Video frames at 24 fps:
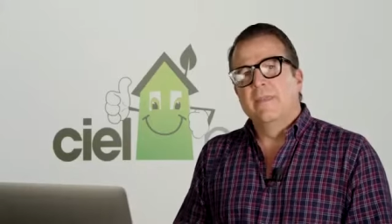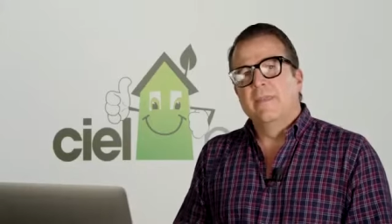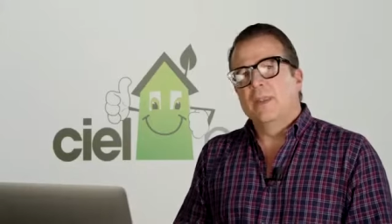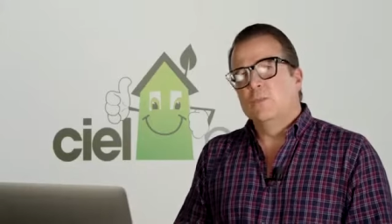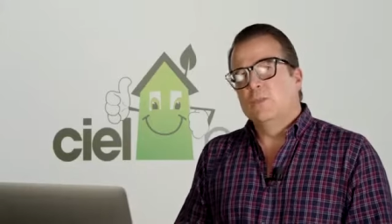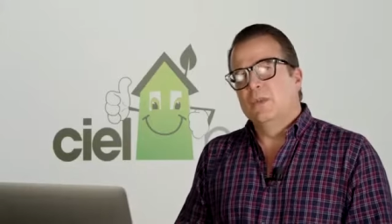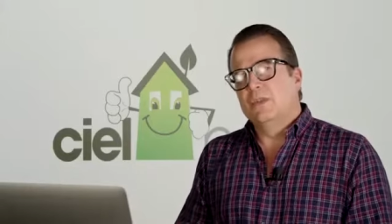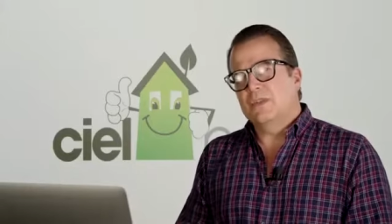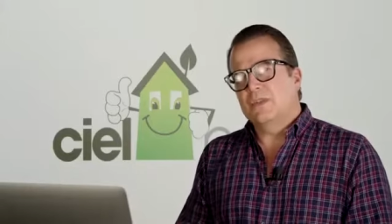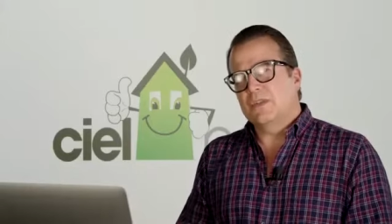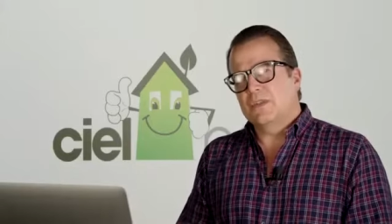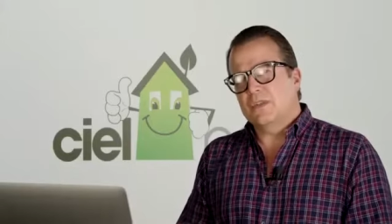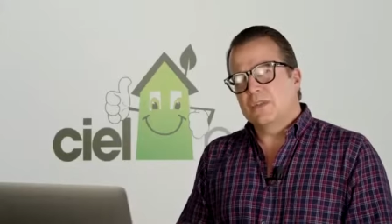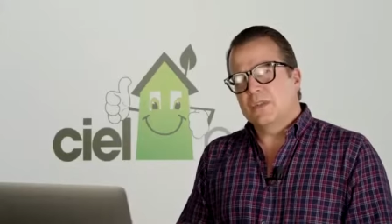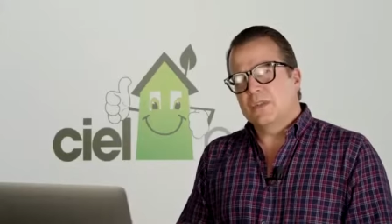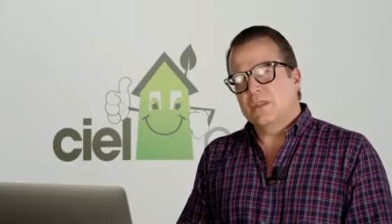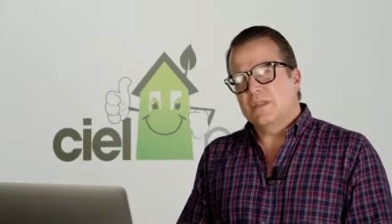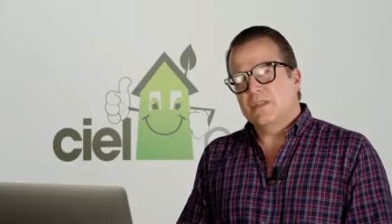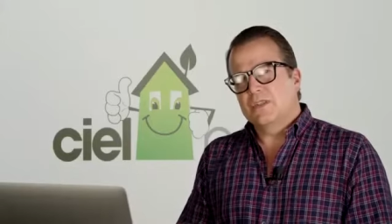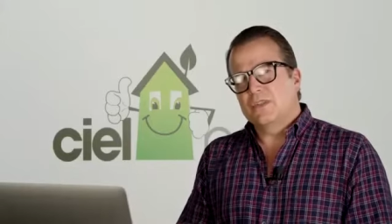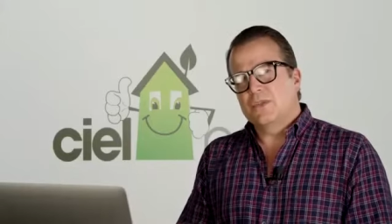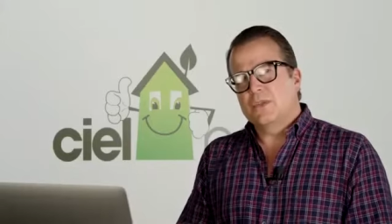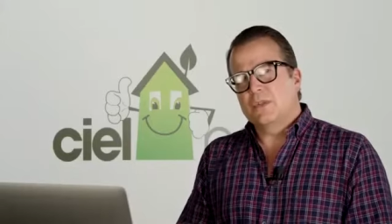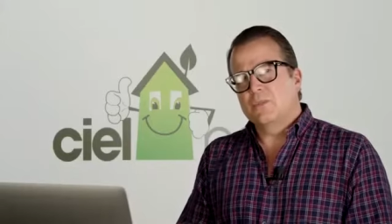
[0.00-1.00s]
We've started
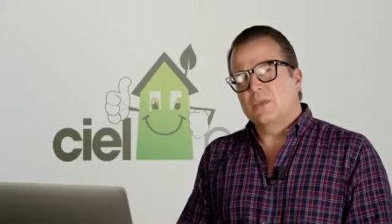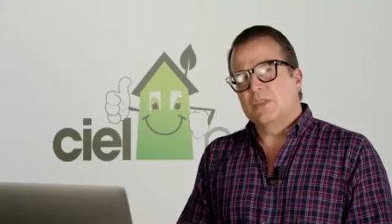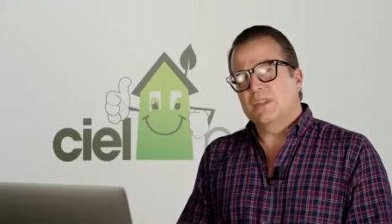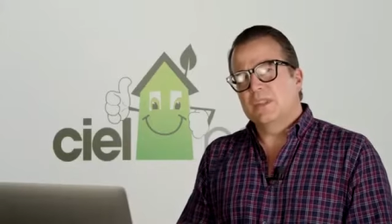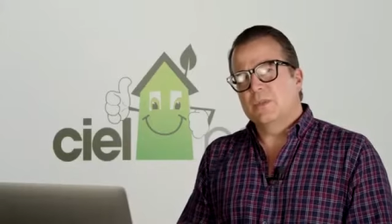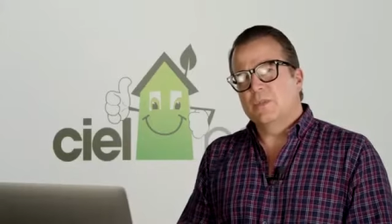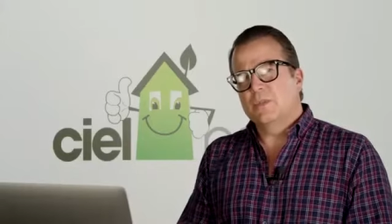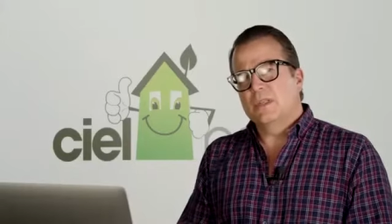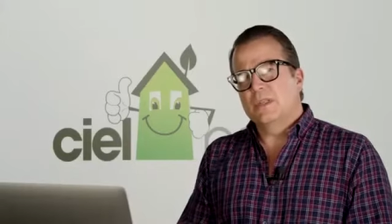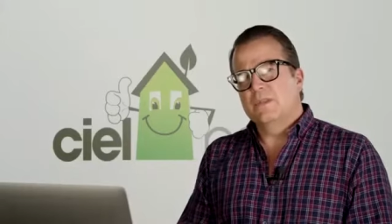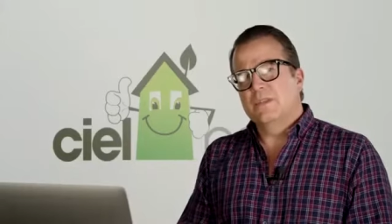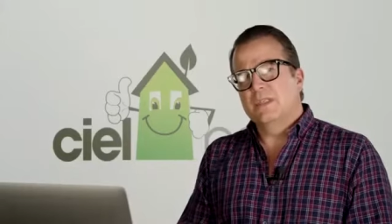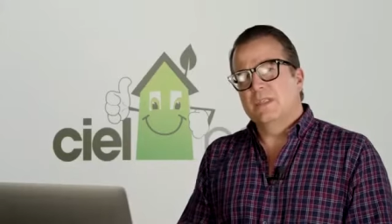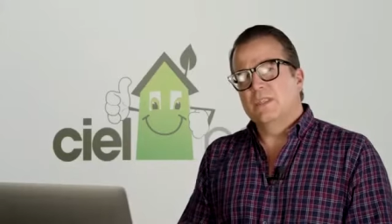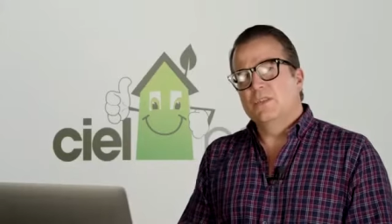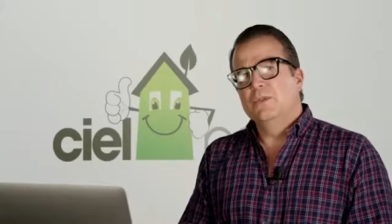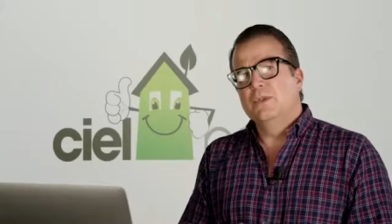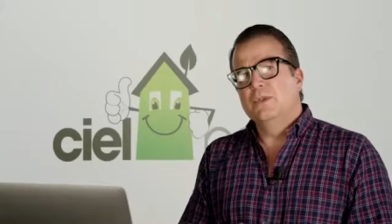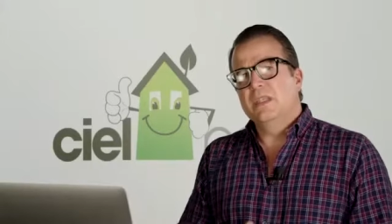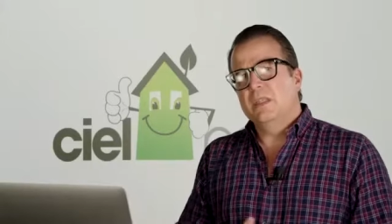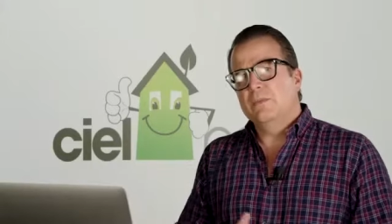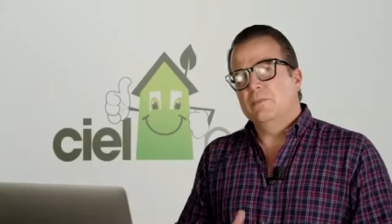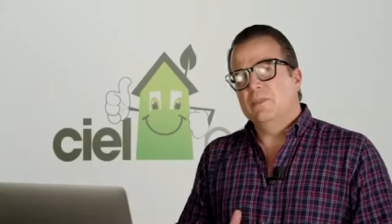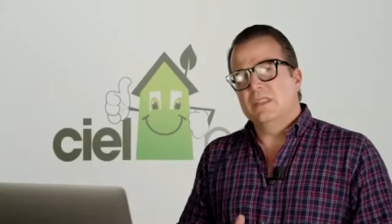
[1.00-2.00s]
sort of somewhat of a
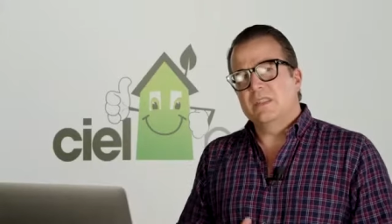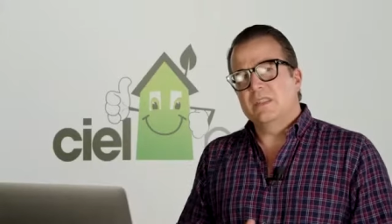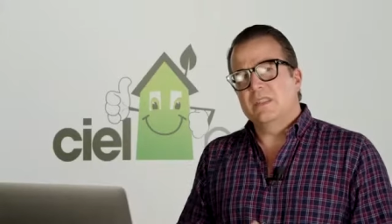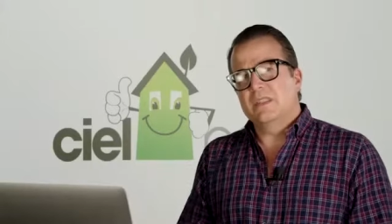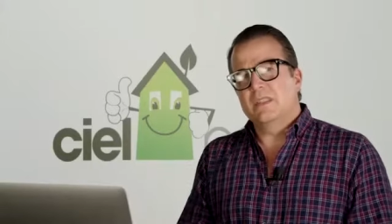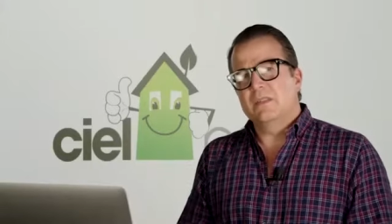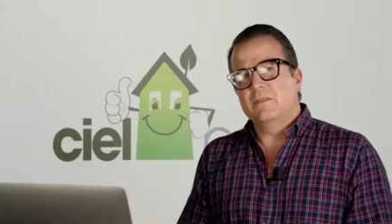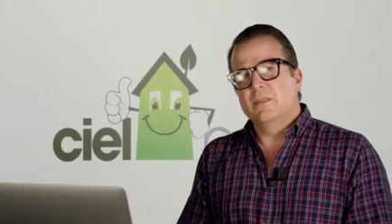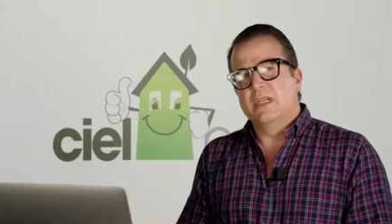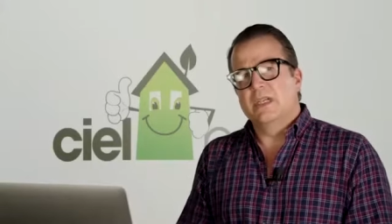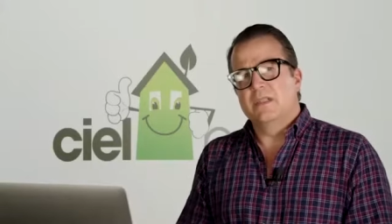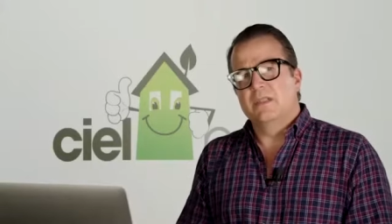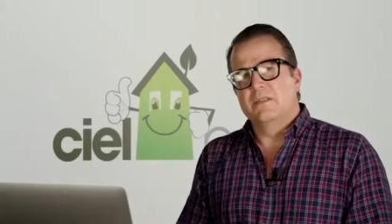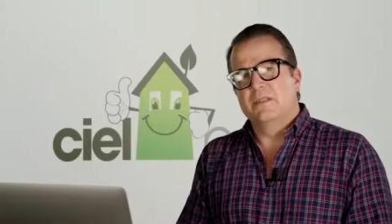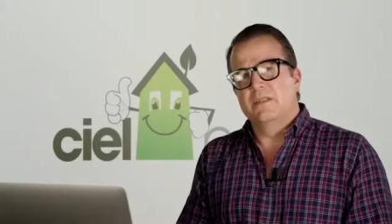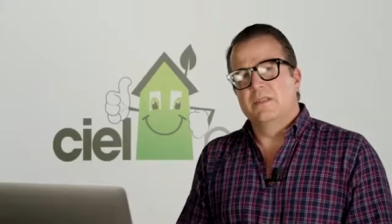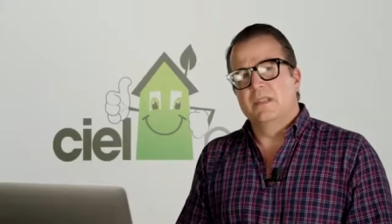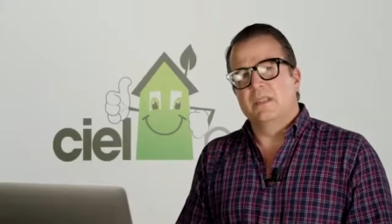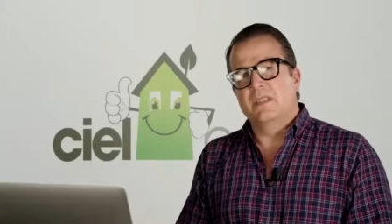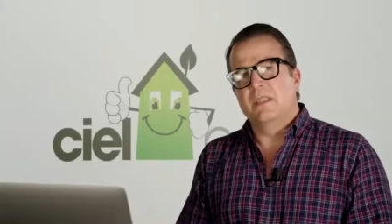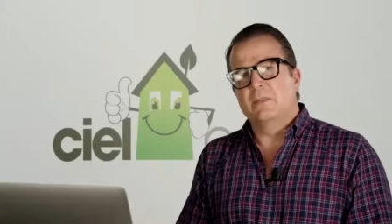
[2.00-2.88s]
unique business model in this